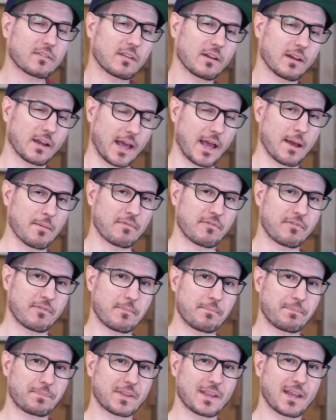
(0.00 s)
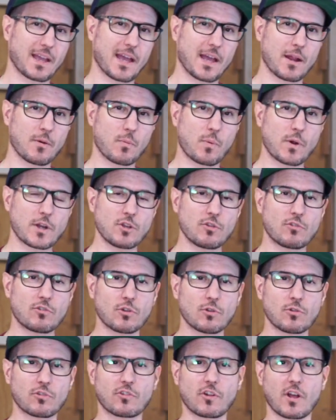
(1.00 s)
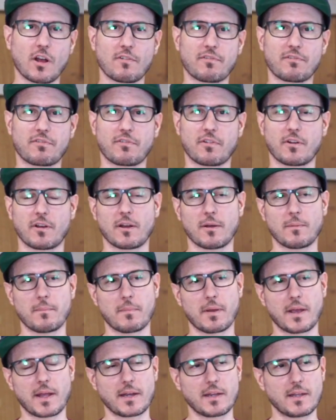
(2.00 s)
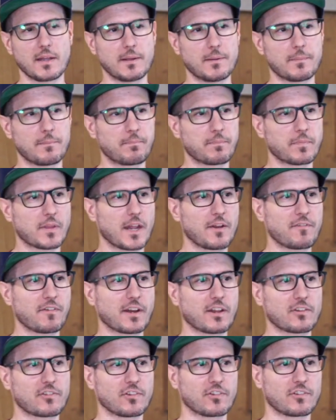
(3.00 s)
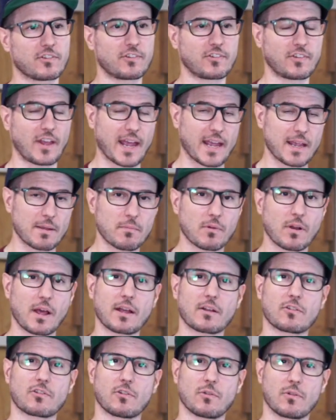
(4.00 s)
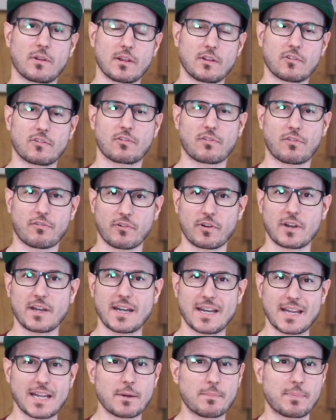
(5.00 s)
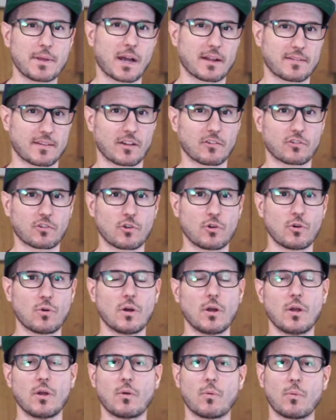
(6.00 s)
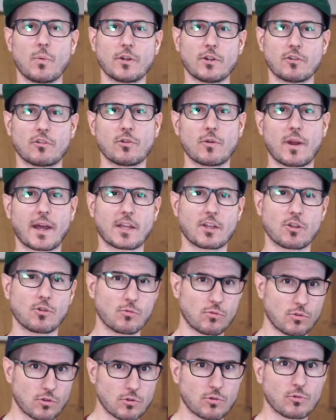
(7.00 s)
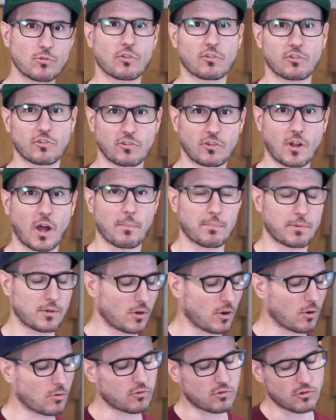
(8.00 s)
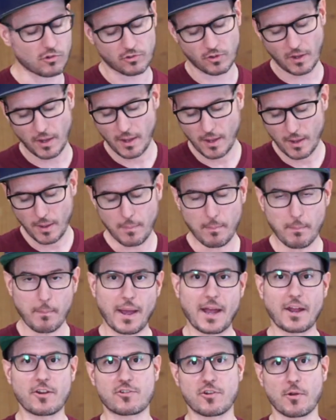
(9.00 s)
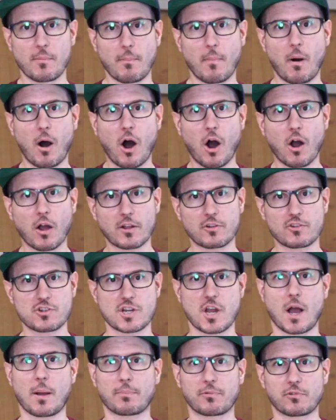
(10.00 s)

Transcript: to length, and when you do stuff, anything that's the same, like, so these 3 need to be identical. When you do that, you use a stop. You don't just measure, mark, chop